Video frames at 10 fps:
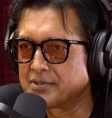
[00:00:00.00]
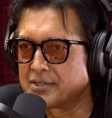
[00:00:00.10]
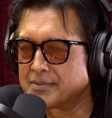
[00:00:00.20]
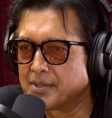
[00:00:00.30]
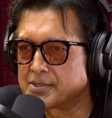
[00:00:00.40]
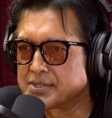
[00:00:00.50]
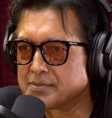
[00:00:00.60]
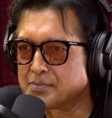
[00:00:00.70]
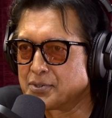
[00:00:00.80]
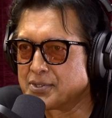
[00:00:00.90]
our
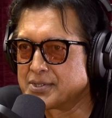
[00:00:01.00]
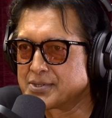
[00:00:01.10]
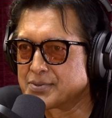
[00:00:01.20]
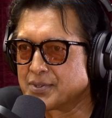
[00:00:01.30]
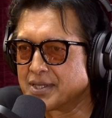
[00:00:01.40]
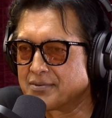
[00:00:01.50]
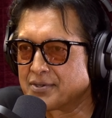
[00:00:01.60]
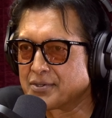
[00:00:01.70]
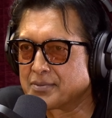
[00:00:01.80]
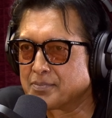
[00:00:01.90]
positive points. We have
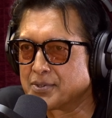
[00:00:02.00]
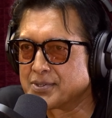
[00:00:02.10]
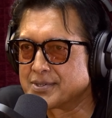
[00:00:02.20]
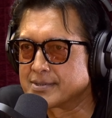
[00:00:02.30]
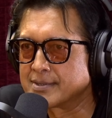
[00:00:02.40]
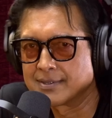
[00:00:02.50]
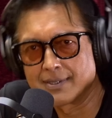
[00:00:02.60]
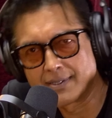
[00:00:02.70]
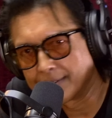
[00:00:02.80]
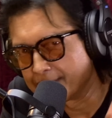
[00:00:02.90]
our good points.
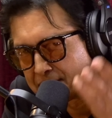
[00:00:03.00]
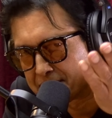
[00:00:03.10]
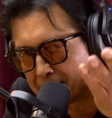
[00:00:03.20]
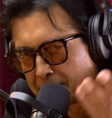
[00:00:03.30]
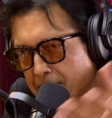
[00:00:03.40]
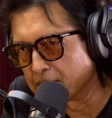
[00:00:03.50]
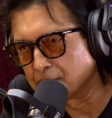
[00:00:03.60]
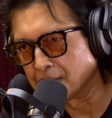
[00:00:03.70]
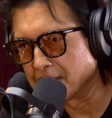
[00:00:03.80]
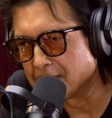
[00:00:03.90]
There's some people
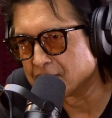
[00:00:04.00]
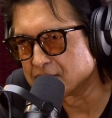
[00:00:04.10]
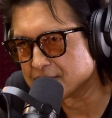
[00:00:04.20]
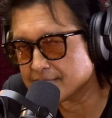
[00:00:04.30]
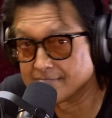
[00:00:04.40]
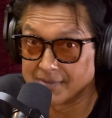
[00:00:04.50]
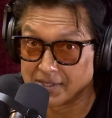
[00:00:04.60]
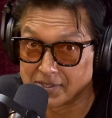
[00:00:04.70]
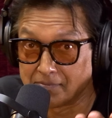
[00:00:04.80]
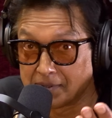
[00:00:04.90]
who will love us.
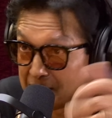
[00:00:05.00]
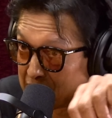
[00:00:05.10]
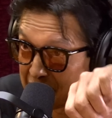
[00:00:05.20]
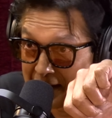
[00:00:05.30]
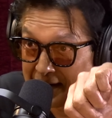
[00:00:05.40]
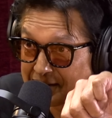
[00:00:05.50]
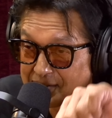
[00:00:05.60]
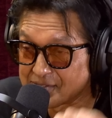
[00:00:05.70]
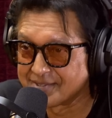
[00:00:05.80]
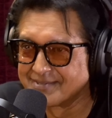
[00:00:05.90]
There's some people who will hate
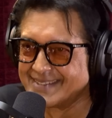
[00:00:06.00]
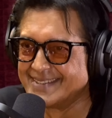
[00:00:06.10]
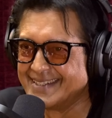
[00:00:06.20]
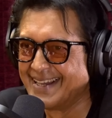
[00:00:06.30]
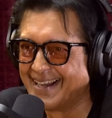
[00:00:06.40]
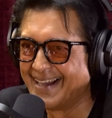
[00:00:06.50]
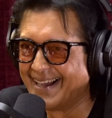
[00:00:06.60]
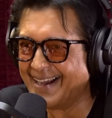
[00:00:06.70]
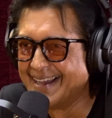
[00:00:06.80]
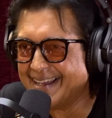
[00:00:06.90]
us.
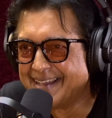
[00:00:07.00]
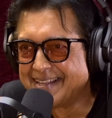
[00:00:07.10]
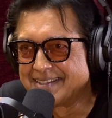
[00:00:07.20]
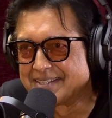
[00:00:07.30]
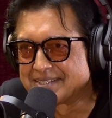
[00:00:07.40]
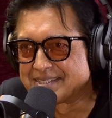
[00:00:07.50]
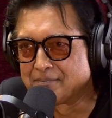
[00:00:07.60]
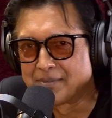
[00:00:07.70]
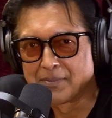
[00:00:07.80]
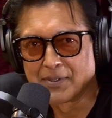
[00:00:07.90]
There's some
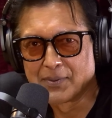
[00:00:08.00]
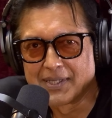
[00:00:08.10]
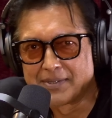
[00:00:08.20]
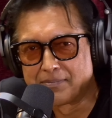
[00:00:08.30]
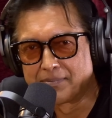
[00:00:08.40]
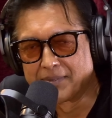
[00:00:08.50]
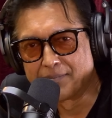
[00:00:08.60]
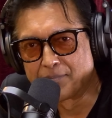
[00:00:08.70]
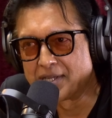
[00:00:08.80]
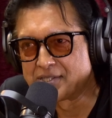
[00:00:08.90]
people who will
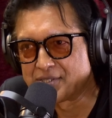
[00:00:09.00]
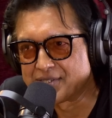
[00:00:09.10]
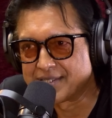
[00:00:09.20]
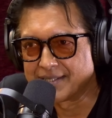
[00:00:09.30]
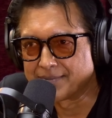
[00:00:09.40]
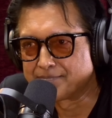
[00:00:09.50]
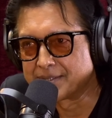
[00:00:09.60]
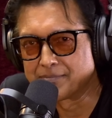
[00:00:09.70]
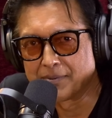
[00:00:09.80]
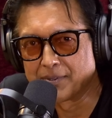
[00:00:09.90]
embrace us. There's
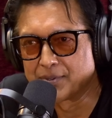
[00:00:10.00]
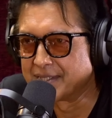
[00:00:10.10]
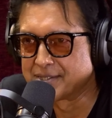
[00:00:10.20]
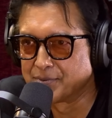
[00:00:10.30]
some people who don't